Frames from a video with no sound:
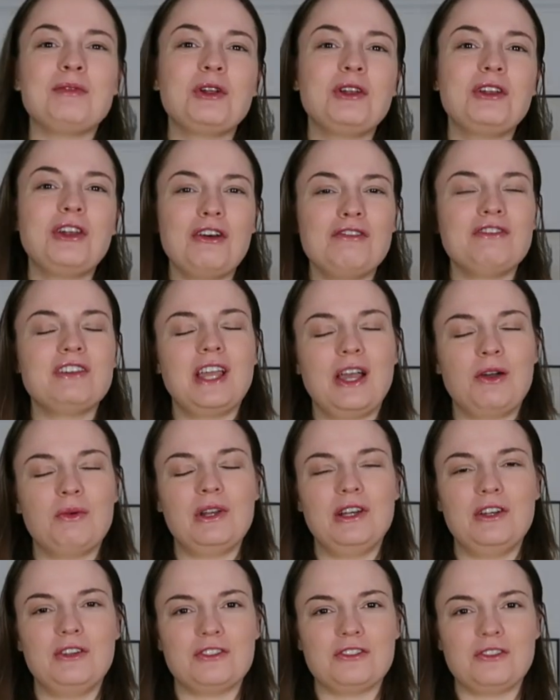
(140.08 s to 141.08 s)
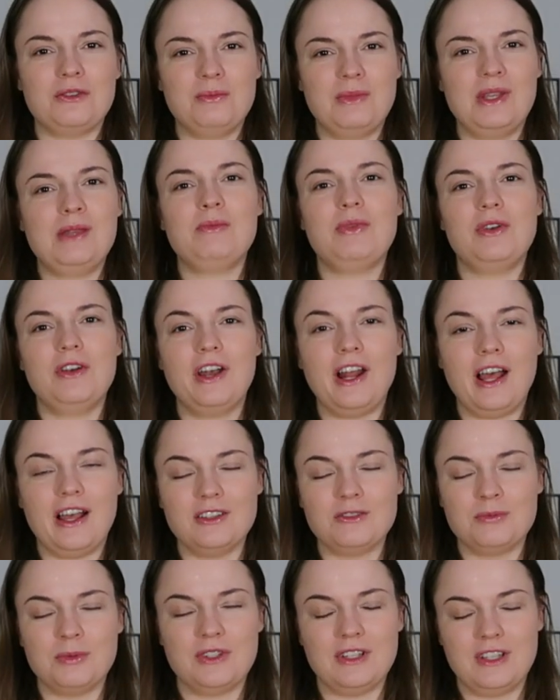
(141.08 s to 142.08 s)
I'm not loving how it looks on me, but it
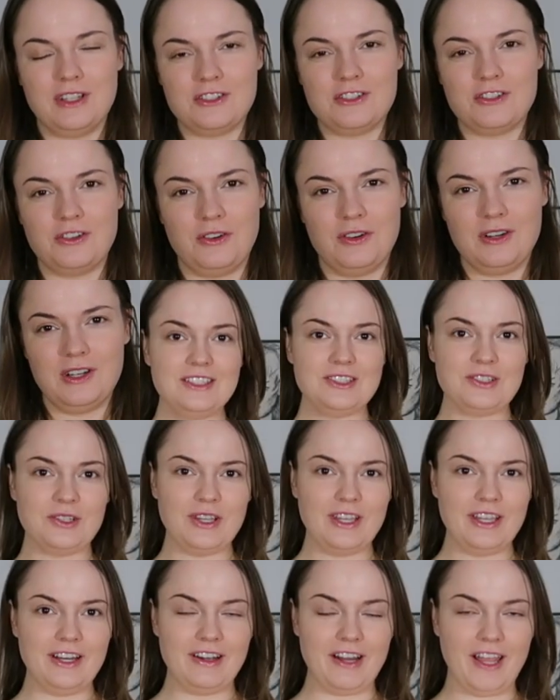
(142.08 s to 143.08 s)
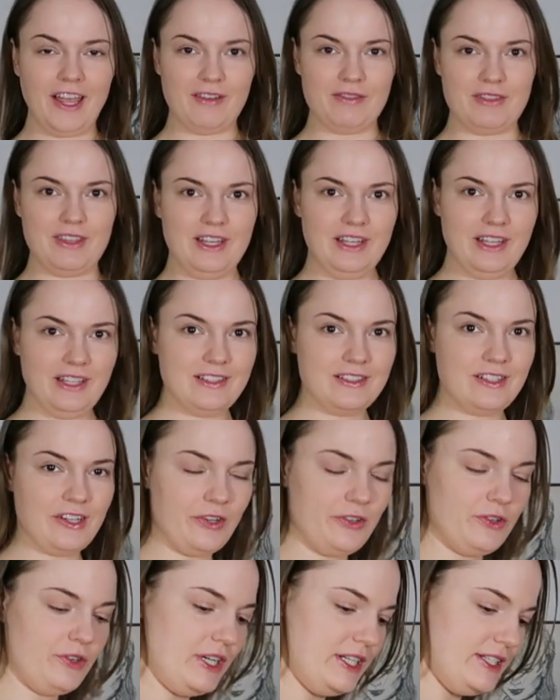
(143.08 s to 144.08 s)
has potential. So here I have the next
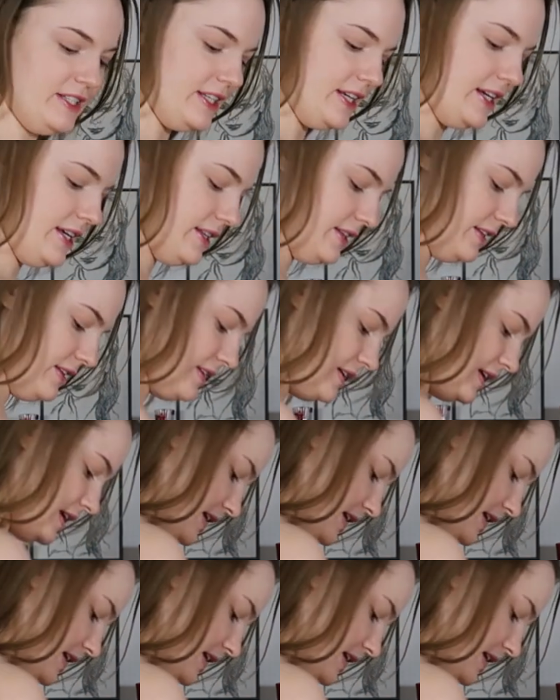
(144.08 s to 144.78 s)
lingerie set.